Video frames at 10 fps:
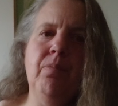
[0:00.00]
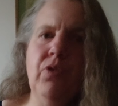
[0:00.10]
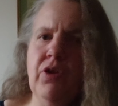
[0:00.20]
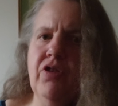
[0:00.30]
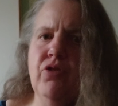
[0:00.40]

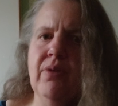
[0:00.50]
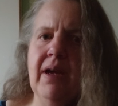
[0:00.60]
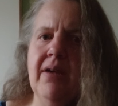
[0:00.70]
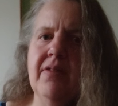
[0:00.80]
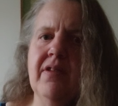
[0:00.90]

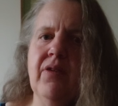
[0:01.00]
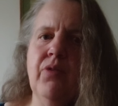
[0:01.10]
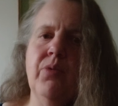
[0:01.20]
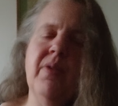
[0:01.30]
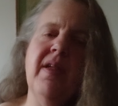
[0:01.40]
nurturing
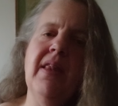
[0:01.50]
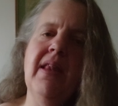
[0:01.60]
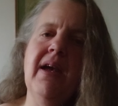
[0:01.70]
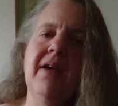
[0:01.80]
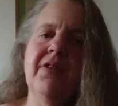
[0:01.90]
ourselves within
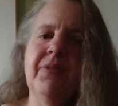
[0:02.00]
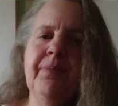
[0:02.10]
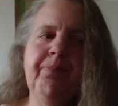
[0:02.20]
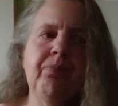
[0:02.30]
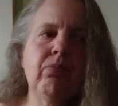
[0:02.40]
that,
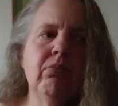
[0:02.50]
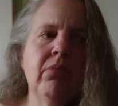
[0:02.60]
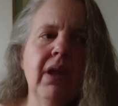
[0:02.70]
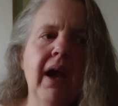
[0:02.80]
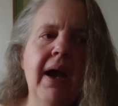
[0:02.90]

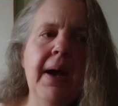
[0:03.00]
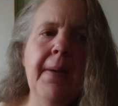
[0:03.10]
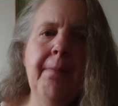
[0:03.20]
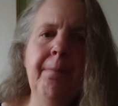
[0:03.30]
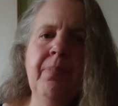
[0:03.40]

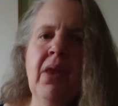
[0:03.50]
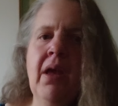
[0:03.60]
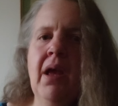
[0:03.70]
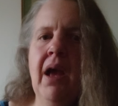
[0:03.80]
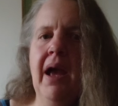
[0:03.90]
and
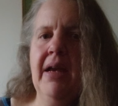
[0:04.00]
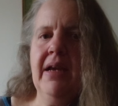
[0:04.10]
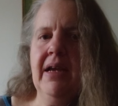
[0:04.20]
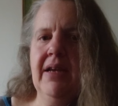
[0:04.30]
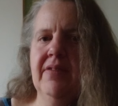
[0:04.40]

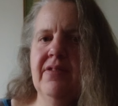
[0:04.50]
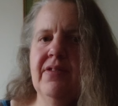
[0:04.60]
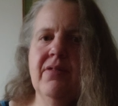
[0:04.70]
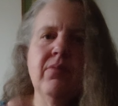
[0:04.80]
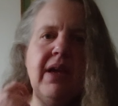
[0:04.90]

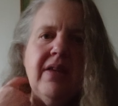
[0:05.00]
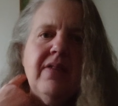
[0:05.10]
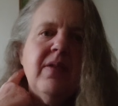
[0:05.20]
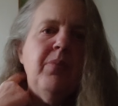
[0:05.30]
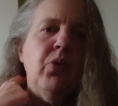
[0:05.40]
it's
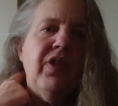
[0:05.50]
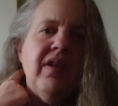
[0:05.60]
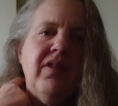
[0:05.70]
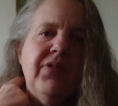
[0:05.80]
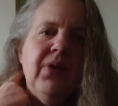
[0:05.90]
simple
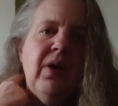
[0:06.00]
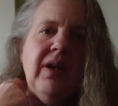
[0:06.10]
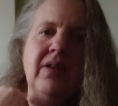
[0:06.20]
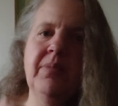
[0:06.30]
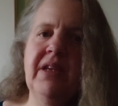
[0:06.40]
things I
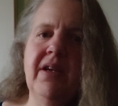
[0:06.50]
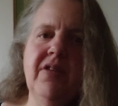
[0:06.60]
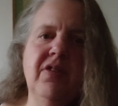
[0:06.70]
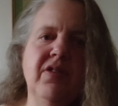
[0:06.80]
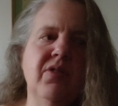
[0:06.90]
find. I mean, I
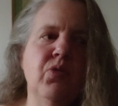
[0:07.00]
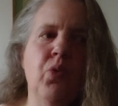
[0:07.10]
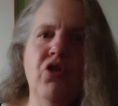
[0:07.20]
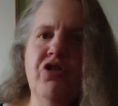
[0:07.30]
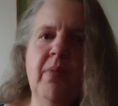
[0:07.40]
just
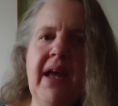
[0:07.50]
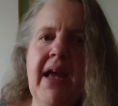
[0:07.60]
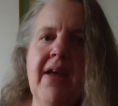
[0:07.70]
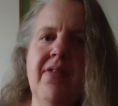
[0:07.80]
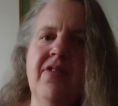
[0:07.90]
washed my
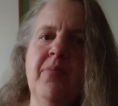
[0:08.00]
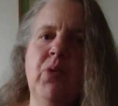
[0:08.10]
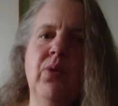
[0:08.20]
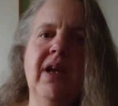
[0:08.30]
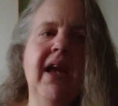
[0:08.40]
hair this
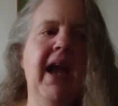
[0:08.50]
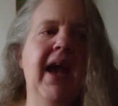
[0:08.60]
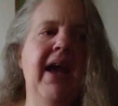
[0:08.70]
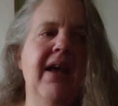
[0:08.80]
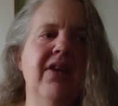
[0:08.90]
morning,
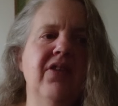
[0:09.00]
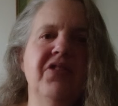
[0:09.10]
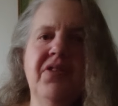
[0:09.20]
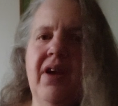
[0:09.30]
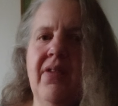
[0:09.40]

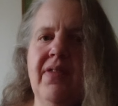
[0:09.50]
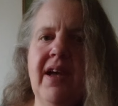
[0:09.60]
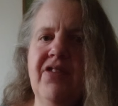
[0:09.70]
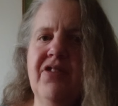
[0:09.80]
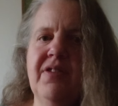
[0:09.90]
and
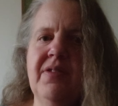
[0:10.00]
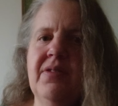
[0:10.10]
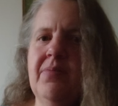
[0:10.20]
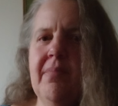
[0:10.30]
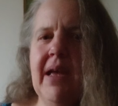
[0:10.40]
that
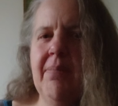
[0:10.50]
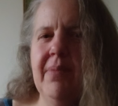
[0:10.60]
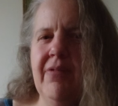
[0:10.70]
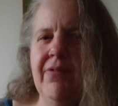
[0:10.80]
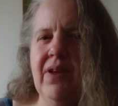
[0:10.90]
just made
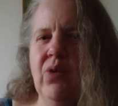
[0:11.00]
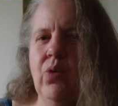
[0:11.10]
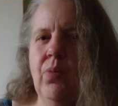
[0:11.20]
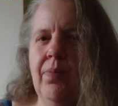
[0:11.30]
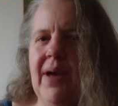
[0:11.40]
me
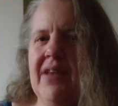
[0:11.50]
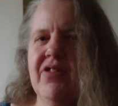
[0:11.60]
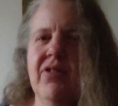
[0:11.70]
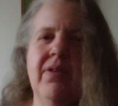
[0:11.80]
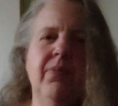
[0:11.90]
feel
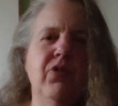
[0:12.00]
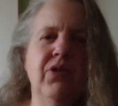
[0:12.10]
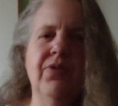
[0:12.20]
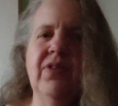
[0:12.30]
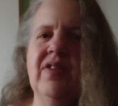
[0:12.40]
better,
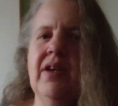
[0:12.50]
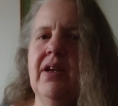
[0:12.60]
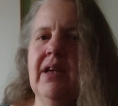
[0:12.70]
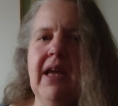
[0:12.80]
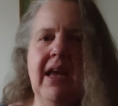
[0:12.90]
sort of
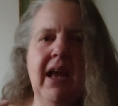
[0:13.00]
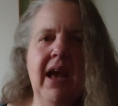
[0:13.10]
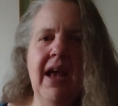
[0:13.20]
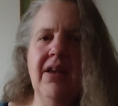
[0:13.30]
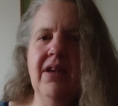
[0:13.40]
physically
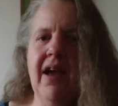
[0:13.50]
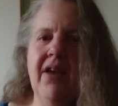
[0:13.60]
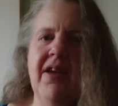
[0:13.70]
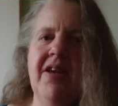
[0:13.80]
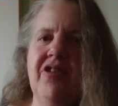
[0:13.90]
and
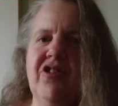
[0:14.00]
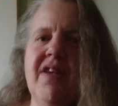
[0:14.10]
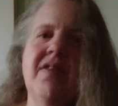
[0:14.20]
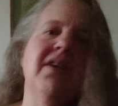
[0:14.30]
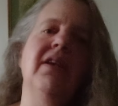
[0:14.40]

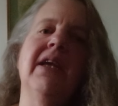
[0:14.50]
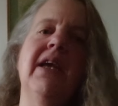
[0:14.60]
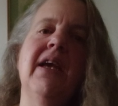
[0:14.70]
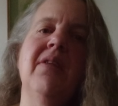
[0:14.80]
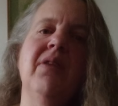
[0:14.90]

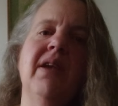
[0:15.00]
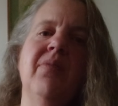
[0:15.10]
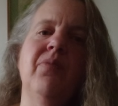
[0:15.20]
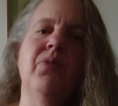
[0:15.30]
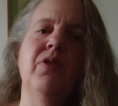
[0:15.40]
energetically.
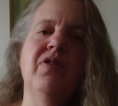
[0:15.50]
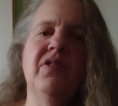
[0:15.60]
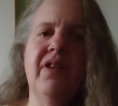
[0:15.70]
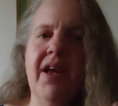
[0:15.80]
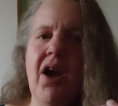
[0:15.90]
It
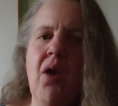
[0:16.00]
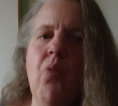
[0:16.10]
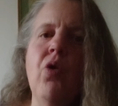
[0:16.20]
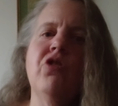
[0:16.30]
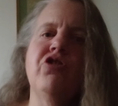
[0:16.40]
was like I
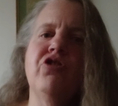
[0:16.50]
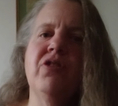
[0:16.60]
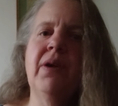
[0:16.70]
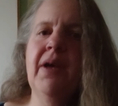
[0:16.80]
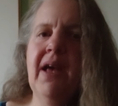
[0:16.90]

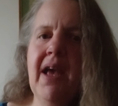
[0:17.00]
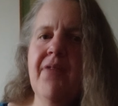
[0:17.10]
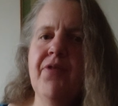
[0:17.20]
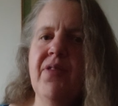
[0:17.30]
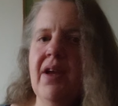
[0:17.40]
washed
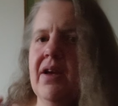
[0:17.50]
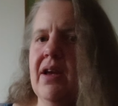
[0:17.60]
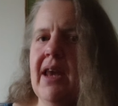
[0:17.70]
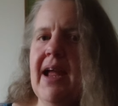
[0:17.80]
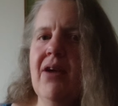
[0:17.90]
everything, and I
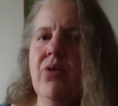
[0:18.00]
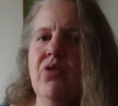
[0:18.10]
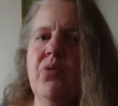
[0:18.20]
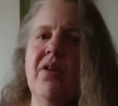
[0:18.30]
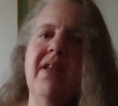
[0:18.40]

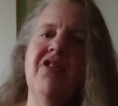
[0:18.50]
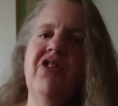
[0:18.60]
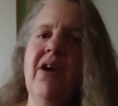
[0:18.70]
allowed, while I